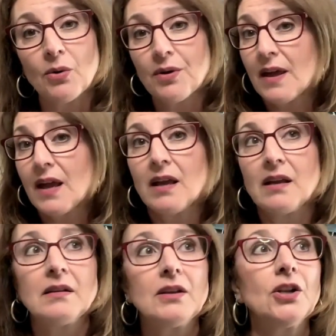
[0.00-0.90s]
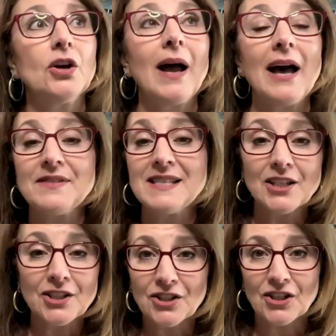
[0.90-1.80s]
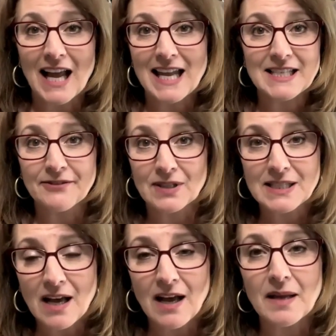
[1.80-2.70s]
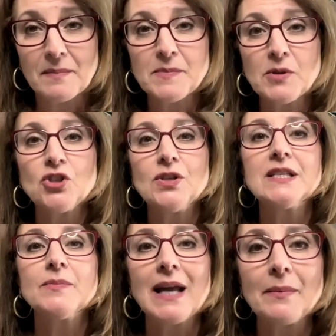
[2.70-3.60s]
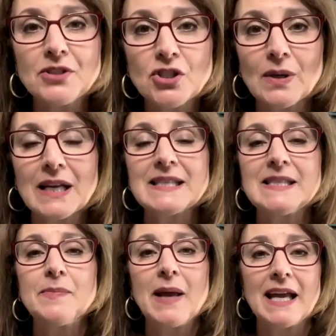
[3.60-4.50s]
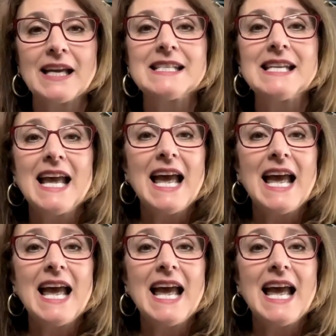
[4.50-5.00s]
or they you know have dinner at different times but you need to be able to expand